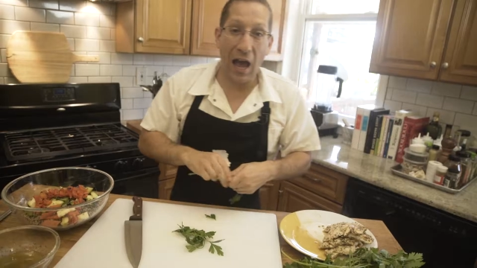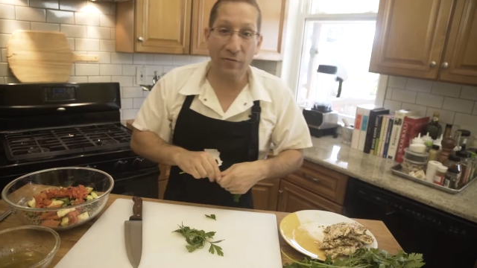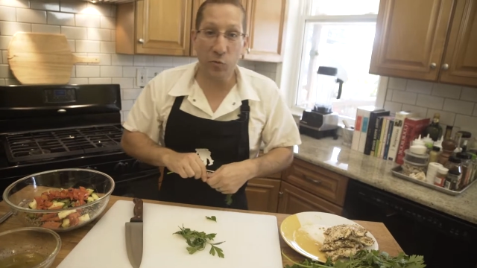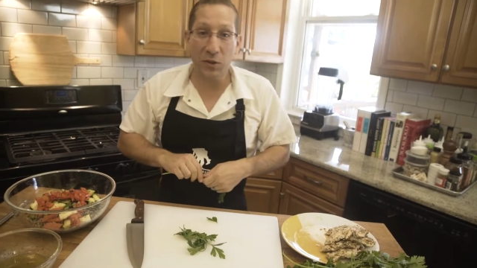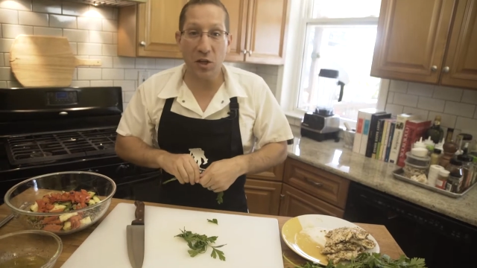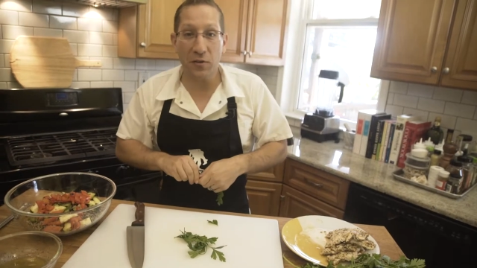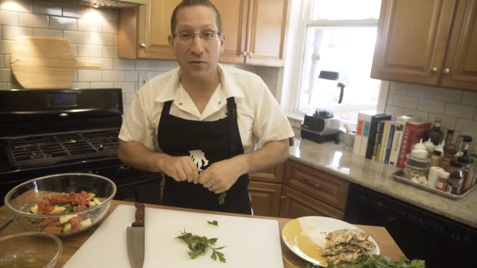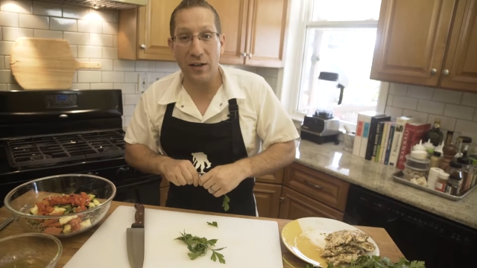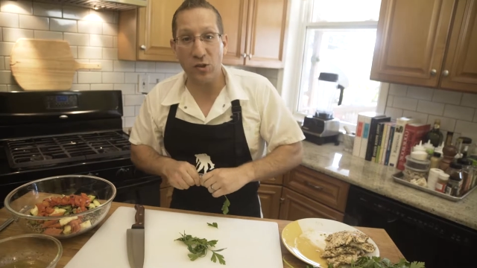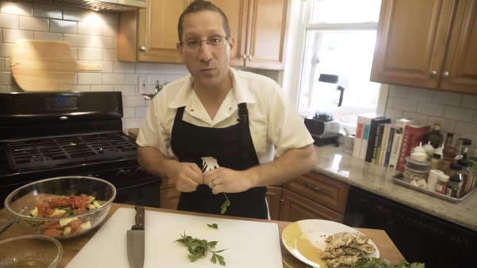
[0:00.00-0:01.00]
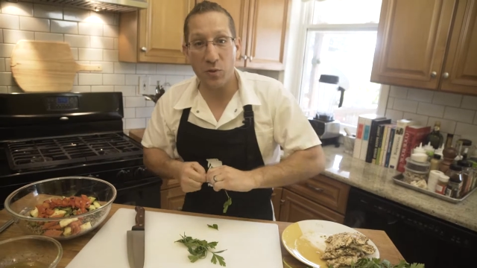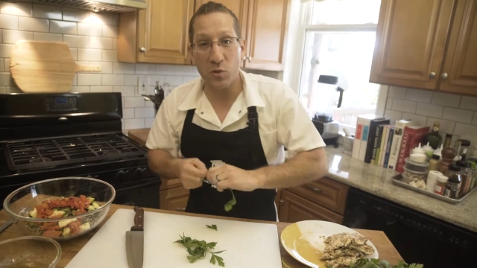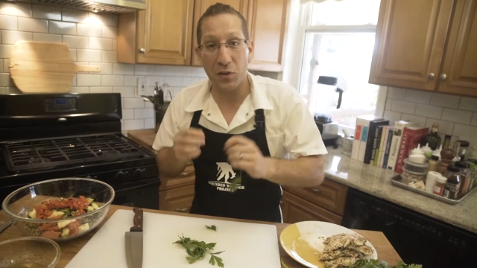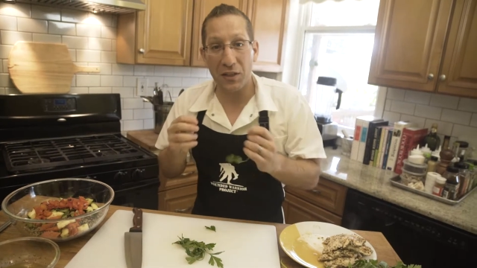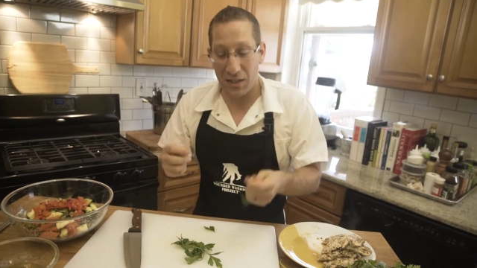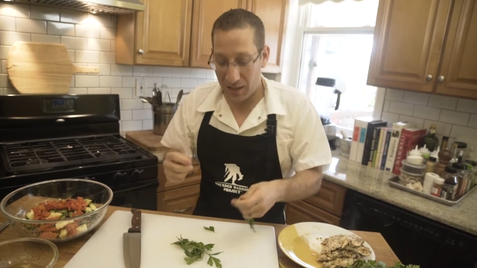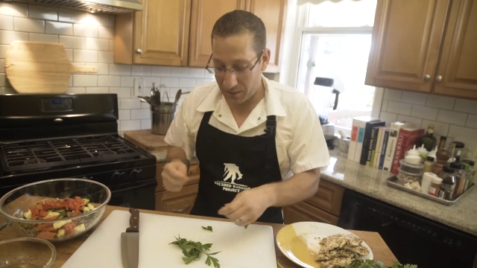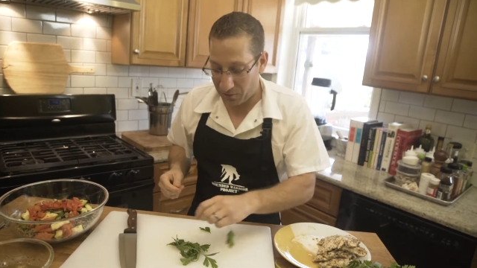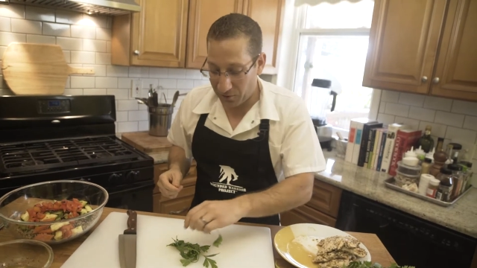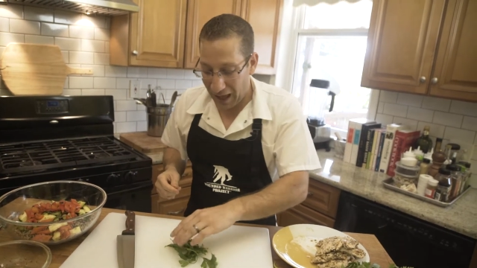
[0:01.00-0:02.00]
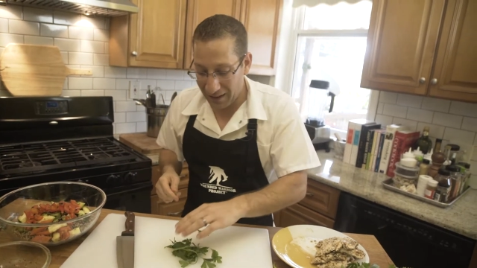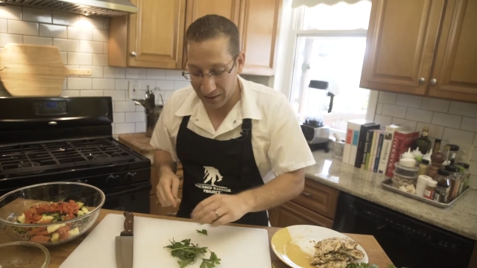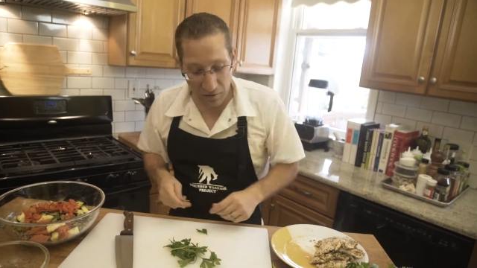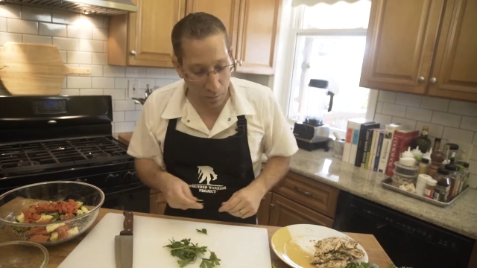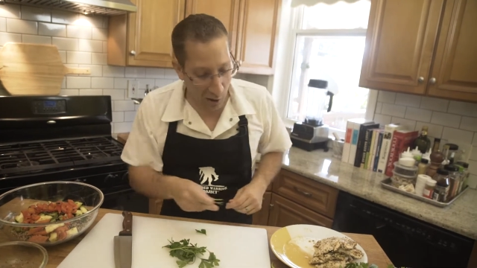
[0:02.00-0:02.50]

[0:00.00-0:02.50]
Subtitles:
After we cut the vegetables, we're gonna take some flat leaf